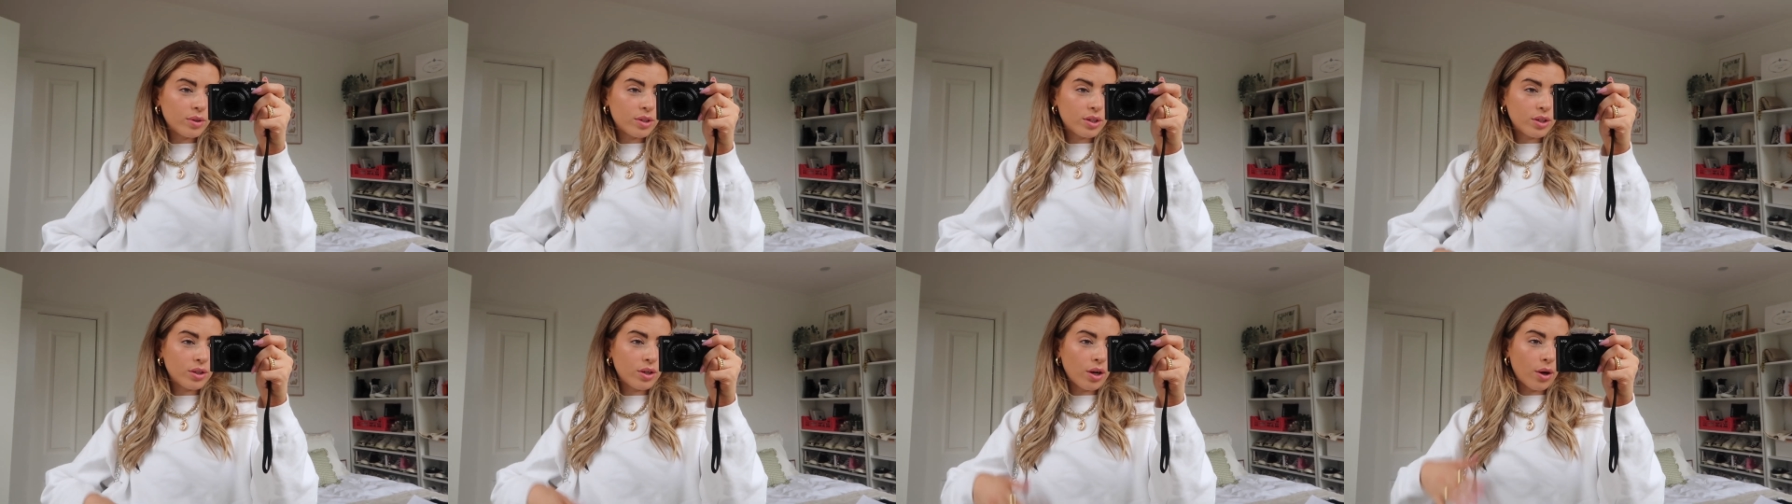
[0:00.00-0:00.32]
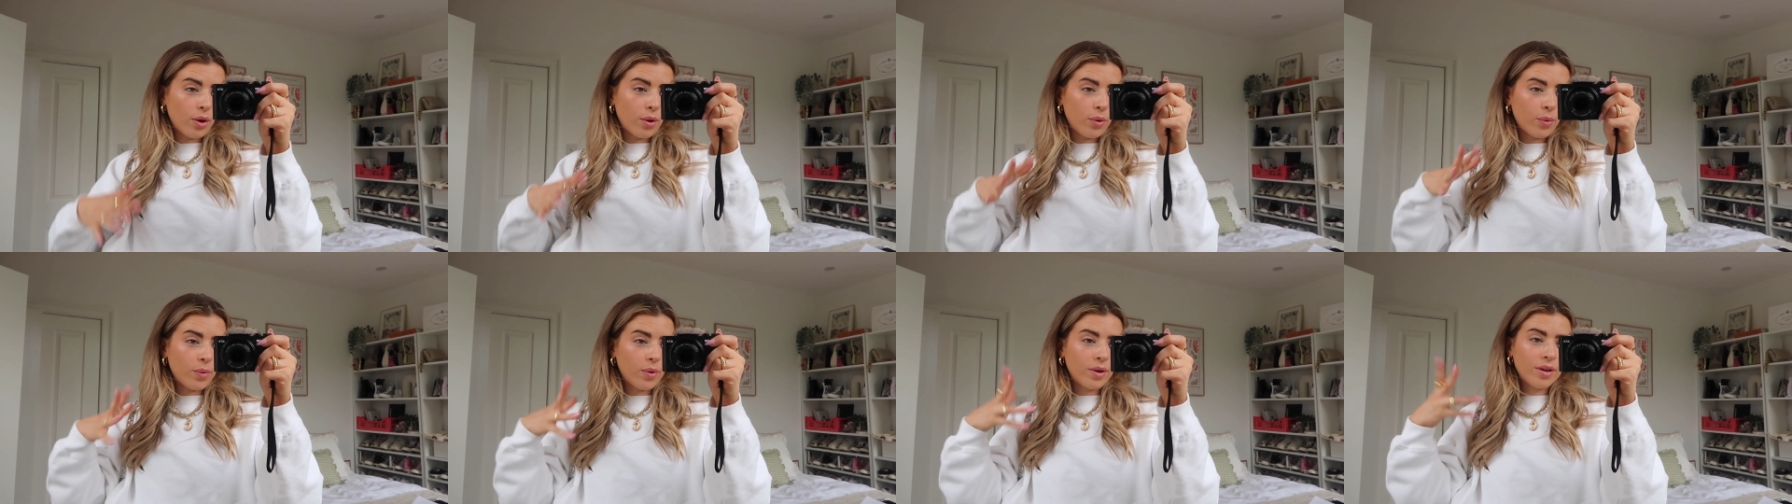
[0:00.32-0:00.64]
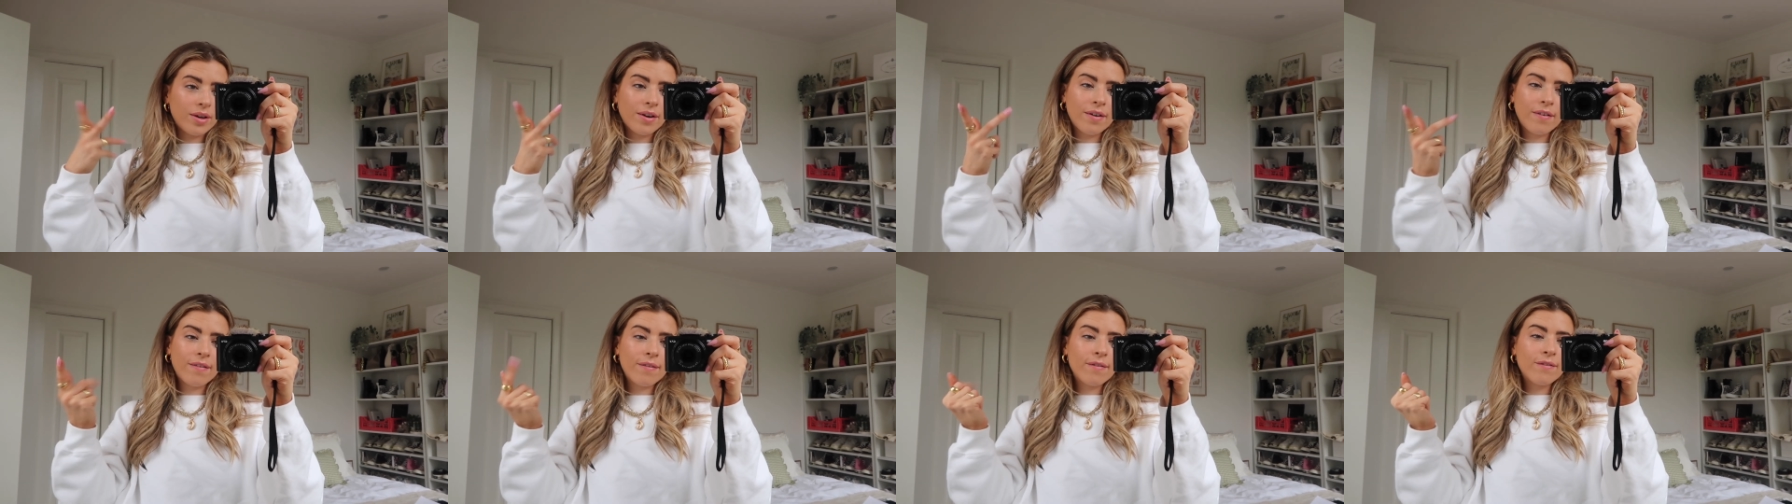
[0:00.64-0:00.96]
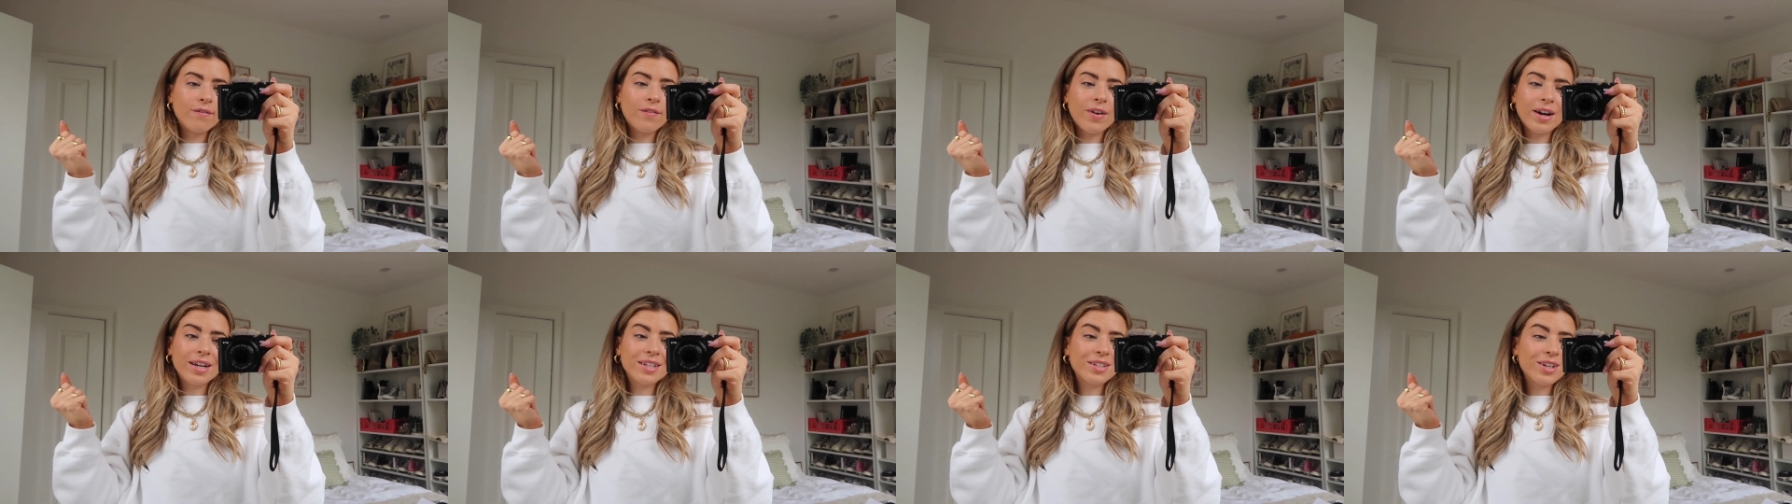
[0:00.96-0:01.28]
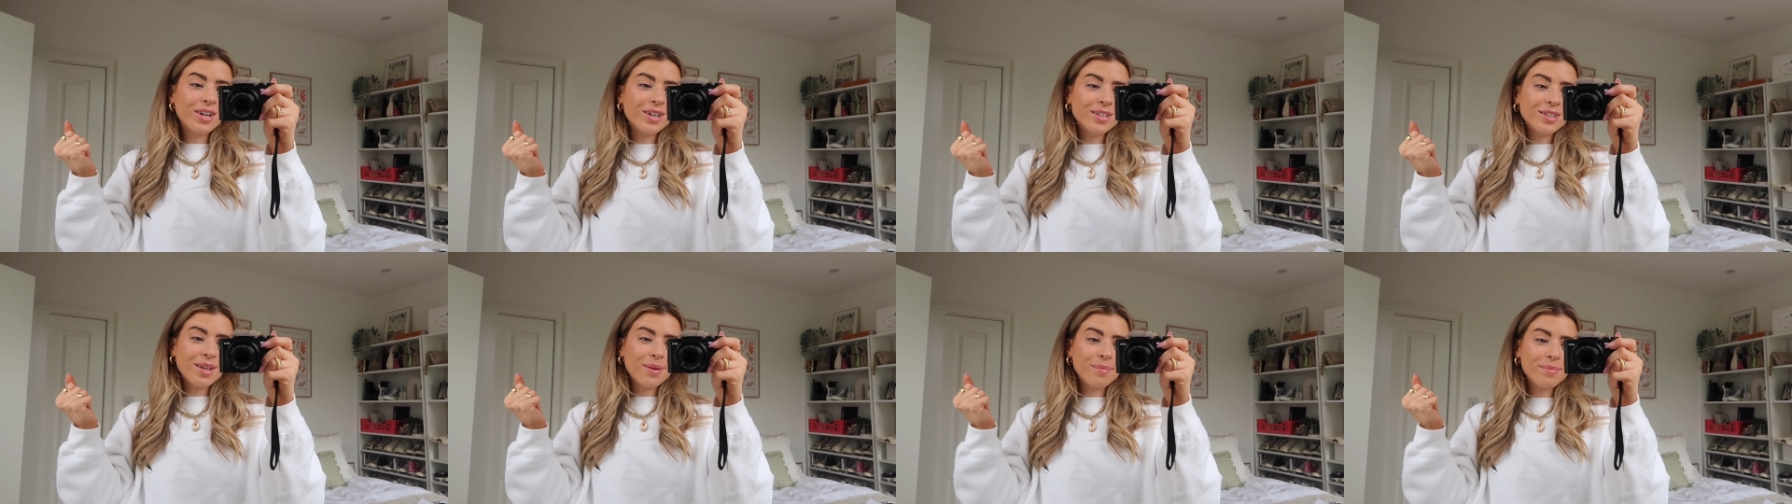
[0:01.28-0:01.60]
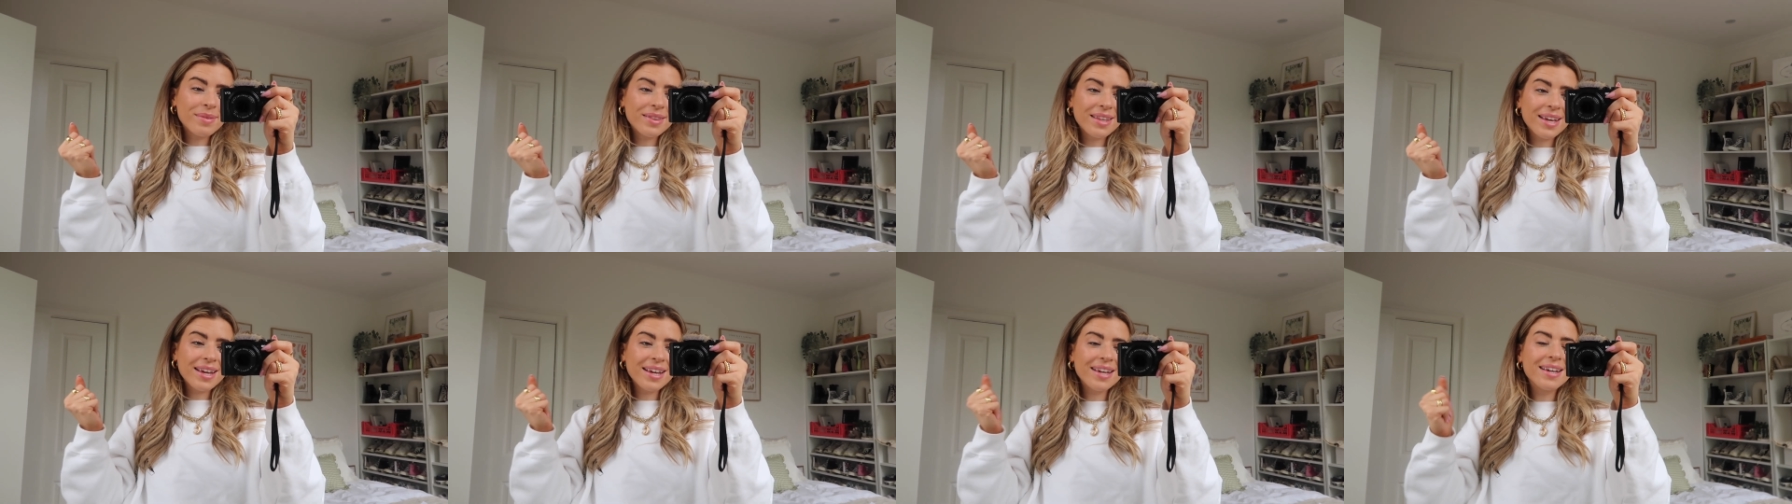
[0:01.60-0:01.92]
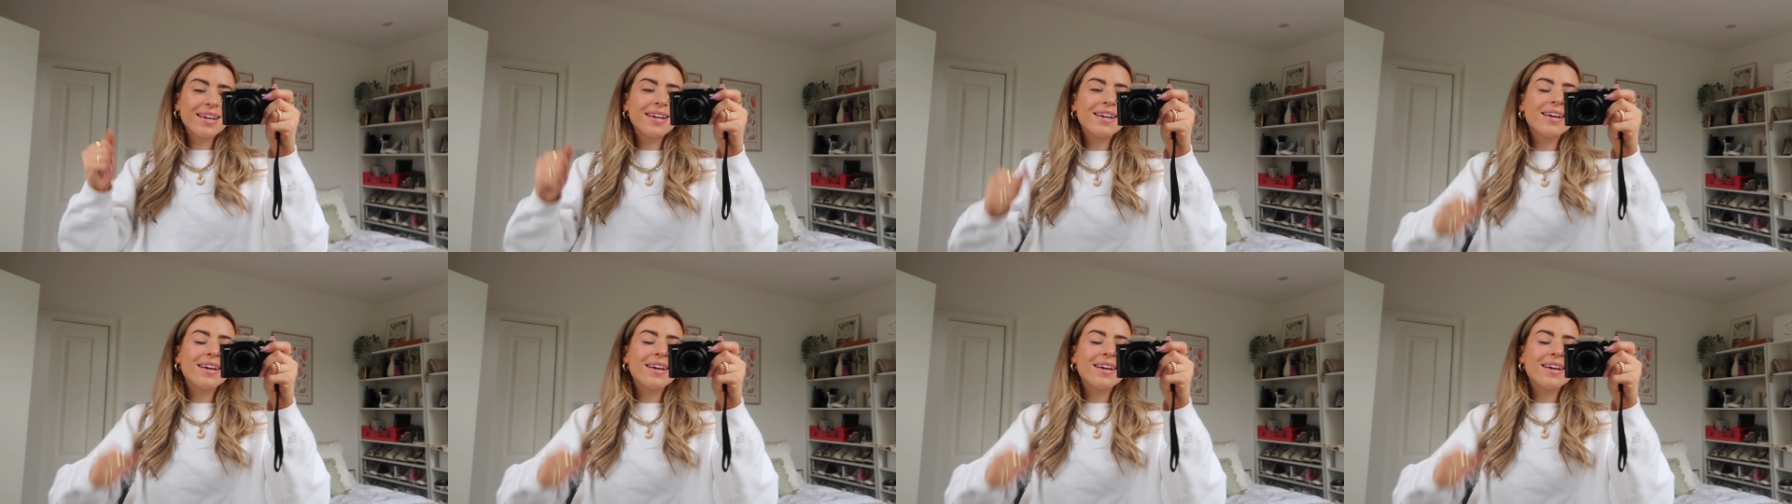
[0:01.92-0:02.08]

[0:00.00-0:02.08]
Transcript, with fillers: to go find her something.